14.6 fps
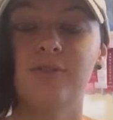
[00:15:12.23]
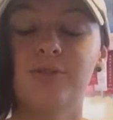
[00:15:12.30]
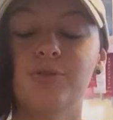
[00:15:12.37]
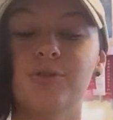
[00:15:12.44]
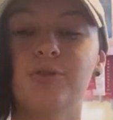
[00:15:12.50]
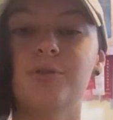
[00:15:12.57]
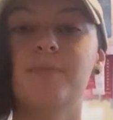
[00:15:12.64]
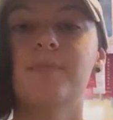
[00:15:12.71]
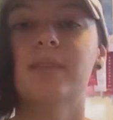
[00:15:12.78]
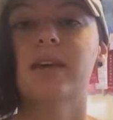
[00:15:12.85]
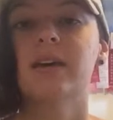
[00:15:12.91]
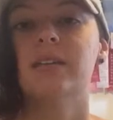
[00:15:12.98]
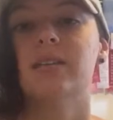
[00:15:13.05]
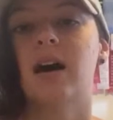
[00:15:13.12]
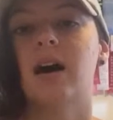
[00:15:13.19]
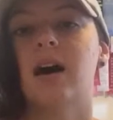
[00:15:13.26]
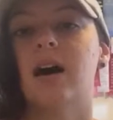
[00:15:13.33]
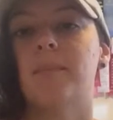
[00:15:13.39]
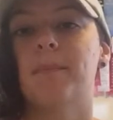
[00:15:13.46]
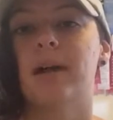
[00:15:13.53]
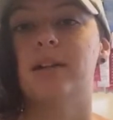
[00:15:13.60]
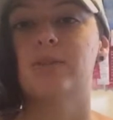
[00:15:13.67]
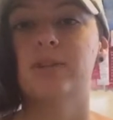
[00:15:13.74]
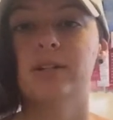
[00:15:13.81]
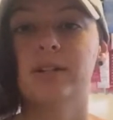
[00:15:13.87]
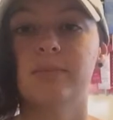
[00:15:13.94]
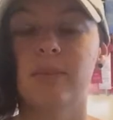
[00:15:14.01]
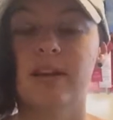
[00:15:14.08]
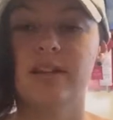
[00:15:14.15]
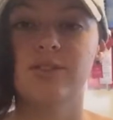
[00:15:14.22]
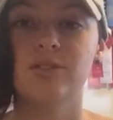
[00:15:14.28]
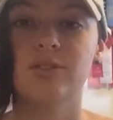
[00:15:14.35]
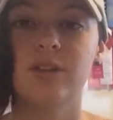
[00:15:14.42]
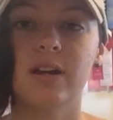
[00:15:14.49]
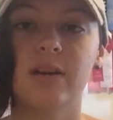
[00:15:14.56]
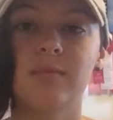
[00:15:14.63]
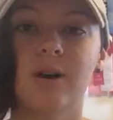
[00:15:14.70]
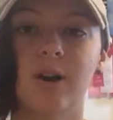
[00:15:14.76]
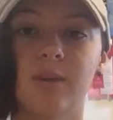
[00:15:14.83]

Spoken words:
YouTube, my Twitter and my Instagram